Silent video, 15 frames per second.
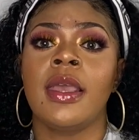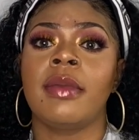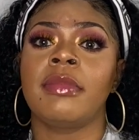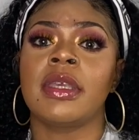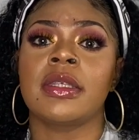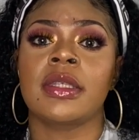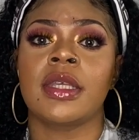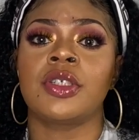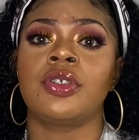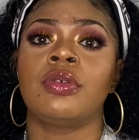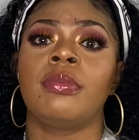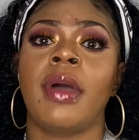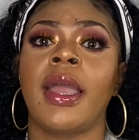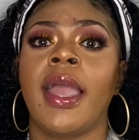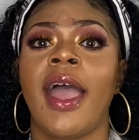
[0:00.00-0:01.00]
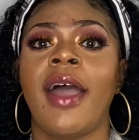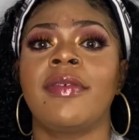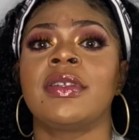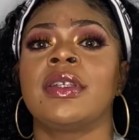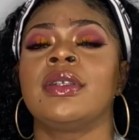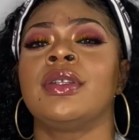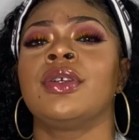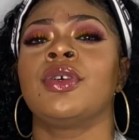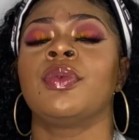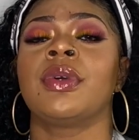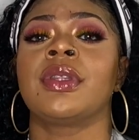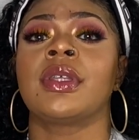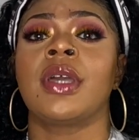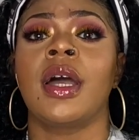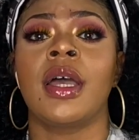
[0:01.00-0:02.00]
means that you might have to deal
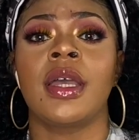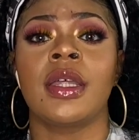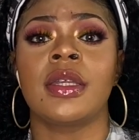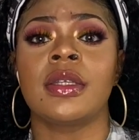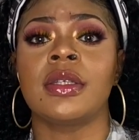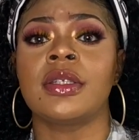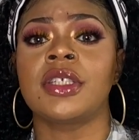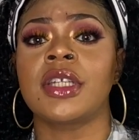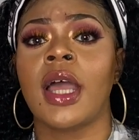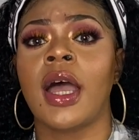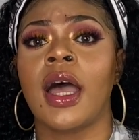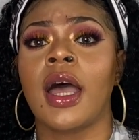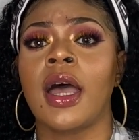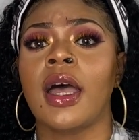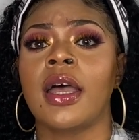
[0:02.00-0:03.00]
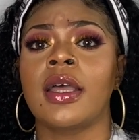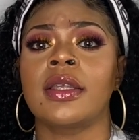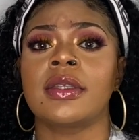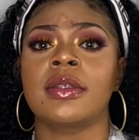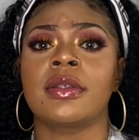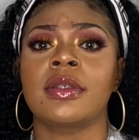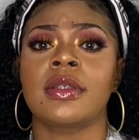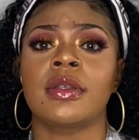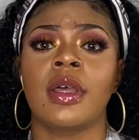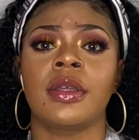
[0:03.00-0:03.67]
with gunshots,